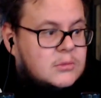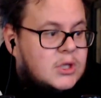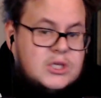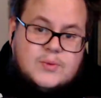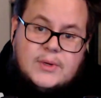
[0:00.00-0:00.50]

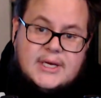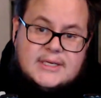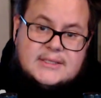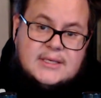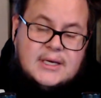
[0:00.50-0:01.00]
This one
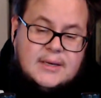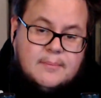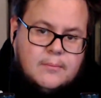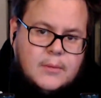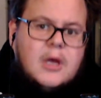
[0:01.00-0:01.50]
has
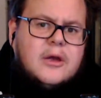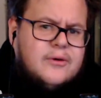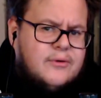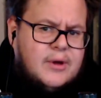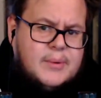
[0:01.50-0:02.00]

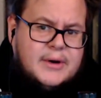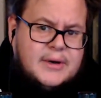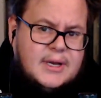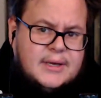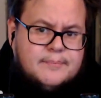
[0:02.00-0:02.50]

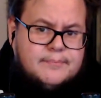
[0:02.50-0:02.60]
apparently